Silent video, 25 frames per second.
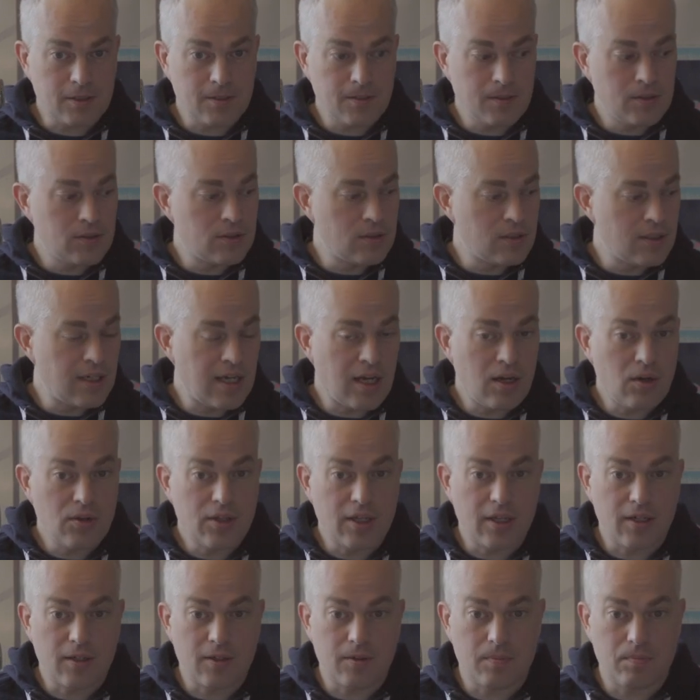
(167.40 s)
So now
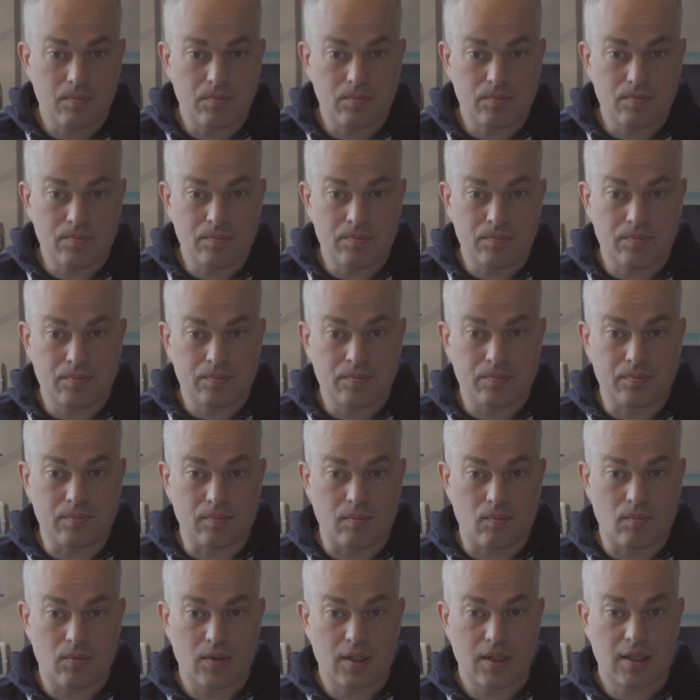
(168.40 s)
then,
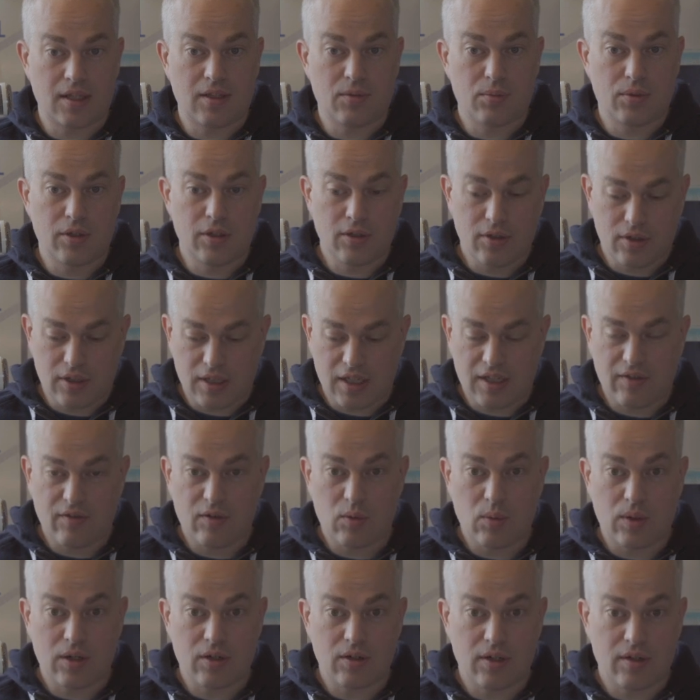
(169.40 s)
if we're not at level
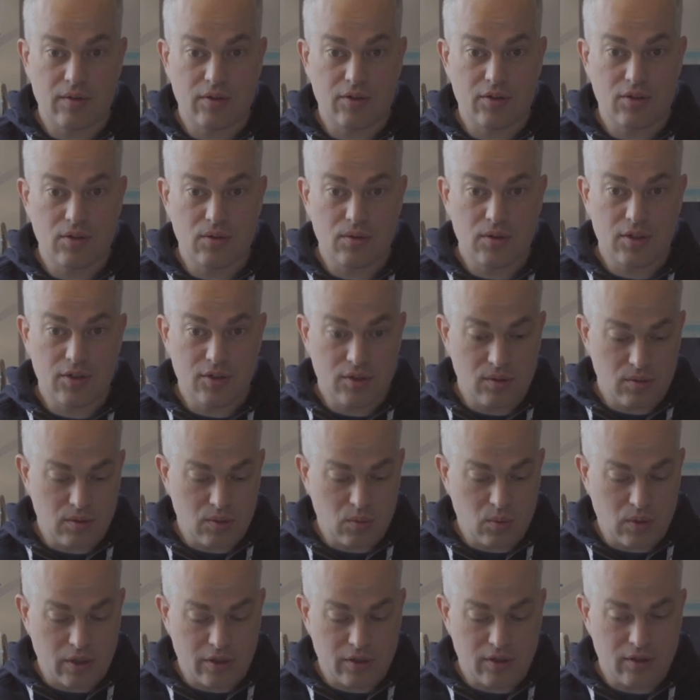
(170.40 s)
1 and level 2, there's only
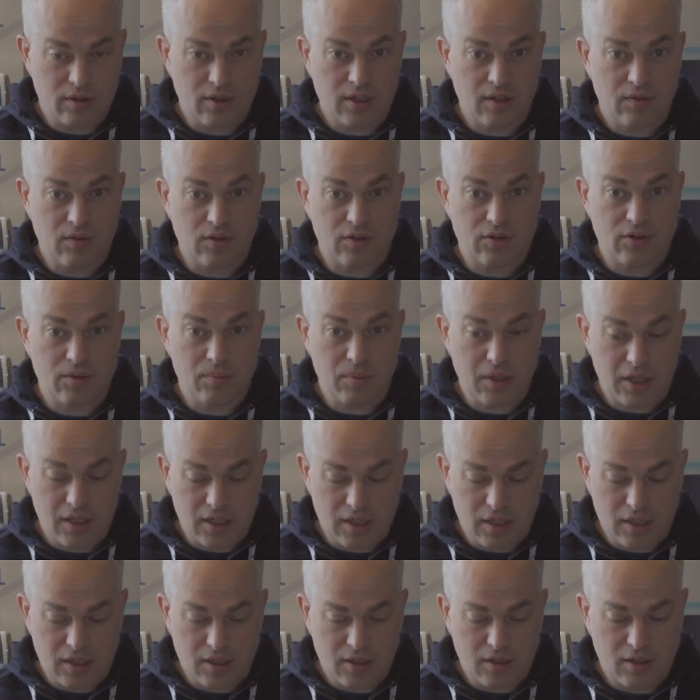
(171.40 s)
one level
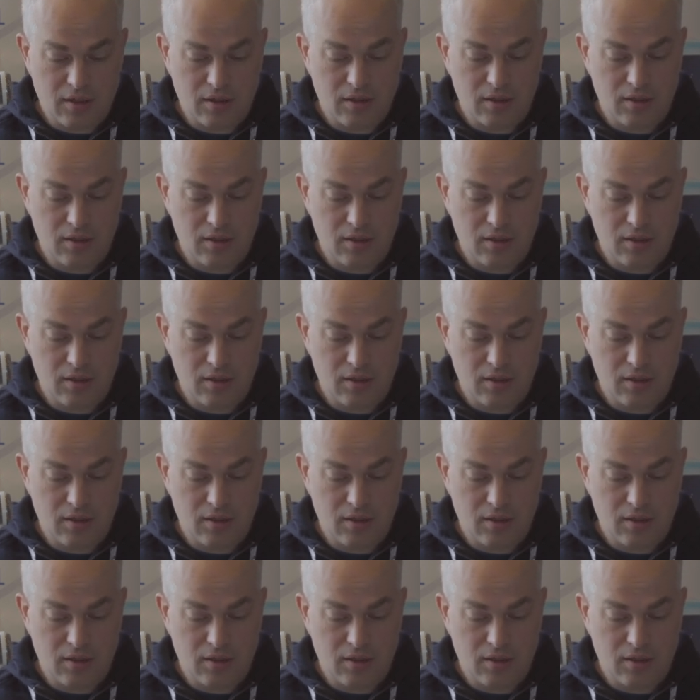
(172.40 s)
remaining.